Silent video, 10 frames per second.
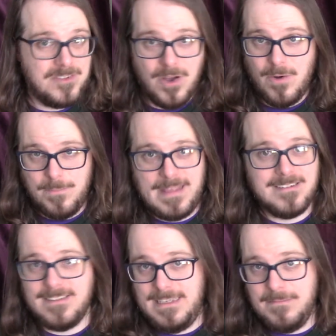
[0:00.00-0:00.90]
So
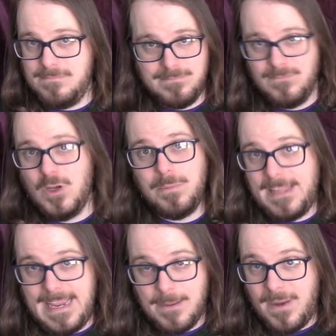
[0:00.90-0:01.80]
basically, you're
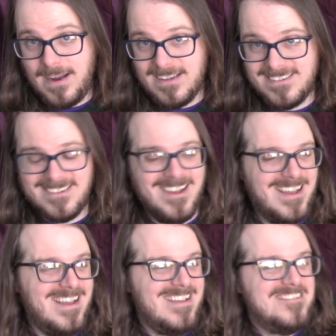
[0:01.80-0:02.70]
playing Among Us
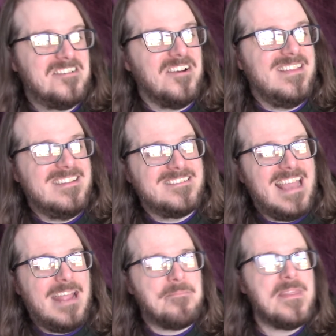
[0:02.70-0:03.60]
during this
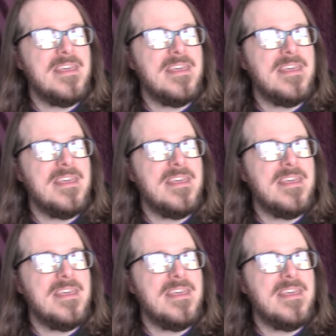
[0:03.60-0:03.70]
game.